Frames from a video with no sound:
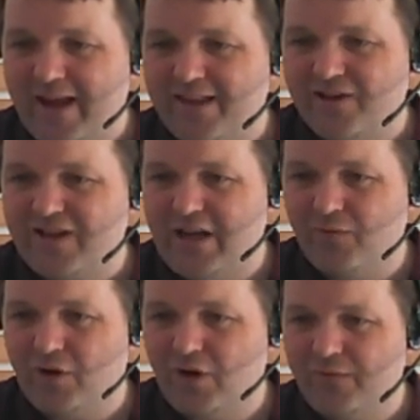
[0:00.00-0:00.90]
There's heat
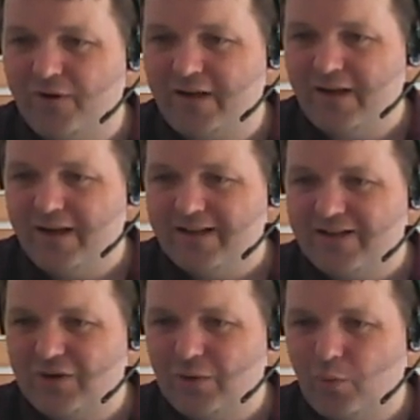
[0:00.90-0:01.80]
recovery.
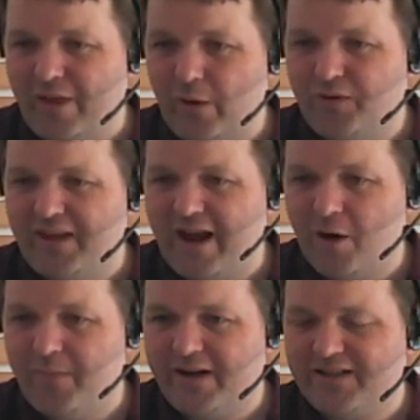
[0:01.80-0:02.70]
So without the
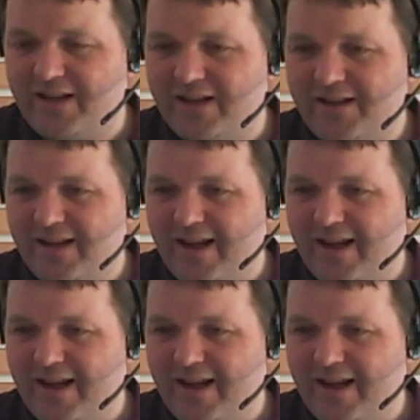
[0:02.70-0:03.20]
air mixing,